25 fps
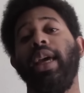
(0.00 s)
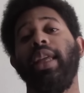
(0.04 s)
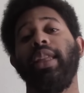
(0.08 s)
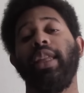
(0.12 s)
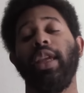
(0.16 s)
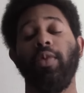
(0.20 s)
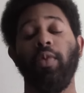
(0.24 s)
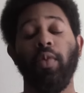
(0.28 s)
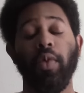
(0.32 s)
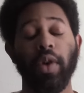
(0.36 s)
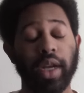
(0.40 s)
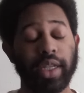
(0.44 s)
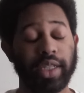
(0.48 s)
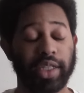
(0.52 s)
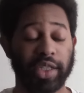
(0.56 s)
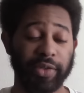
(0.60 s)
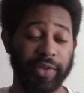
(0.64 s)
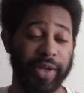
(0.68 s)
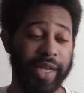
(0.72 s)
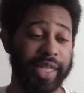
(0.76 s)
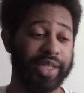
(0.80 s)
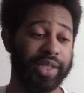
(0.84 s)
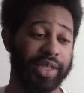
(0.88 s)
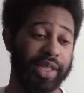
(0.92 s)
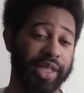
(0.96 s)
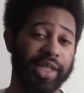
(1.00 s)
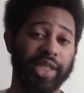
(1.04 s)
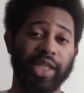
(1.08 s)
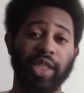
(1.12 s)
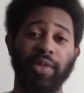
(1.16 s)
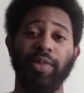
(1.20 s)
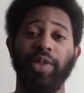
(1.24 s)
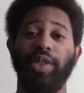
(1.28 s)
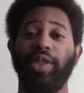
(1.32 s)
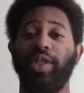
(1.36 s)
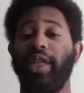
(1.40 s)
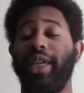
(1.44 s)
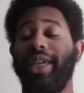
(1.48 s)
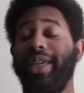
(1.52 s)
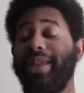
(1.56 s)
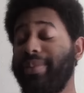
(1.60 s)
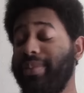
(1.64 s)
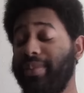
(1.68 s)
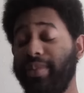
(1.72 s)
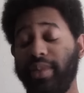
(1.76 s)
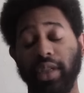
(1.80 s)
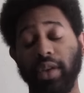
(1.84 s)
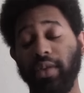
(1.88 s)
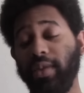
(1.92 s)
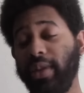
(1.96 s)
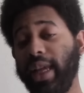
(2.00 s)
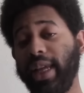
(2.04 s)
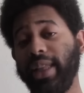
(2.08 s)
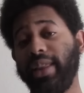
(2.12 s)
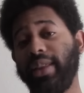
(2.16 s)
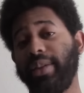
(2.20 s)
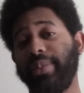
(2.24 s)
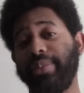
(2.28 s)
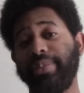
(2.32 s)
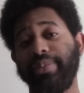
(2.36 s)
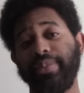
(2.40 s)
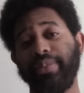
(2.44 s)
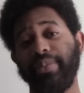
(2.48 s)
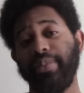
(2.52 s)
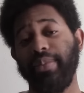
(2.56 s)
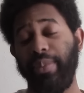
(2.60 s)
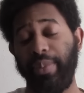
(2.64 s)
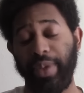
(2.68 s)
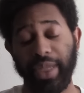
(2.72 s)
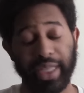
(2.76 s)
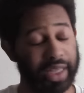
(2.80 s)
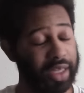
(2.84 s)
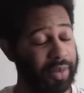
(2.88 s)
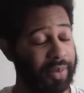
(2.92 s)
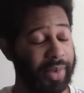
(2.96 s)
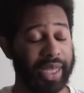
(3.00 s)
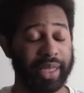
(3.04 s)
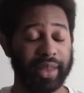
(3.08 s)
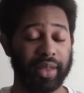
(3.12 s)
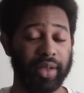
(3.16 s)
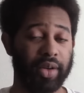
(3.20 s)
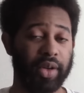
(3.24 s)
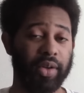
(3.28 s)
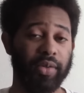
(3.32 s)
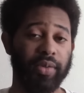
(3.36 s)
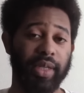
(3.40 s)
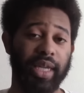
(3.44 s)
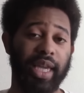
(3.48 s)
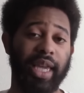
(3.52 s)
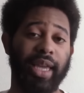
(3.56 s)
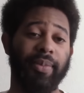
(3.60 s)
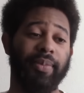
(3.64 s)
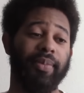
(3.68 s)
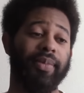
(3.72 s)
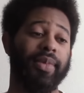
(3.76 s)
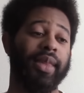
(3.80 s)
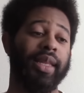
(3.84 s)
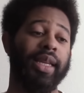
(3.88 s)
They want to rage against the machine. Don't let them. Beat them at their own game.